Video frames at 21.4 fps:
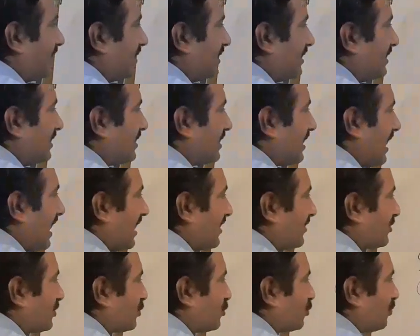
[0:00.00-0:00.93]
It
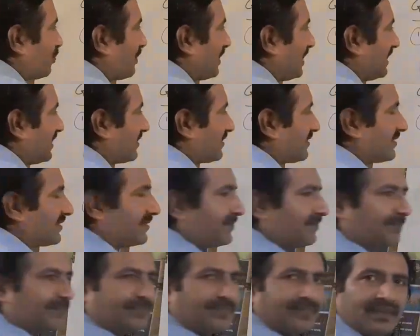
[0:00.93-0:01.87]
has two plates.
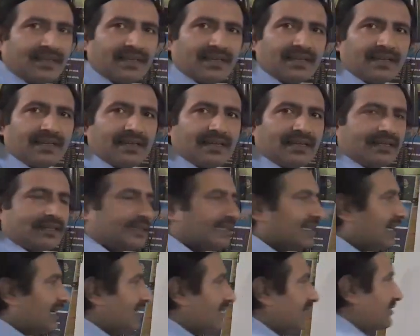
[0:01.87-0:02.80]

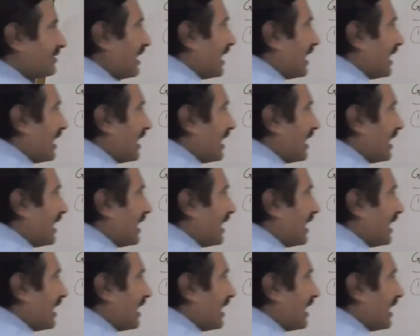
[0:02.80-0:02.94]
There is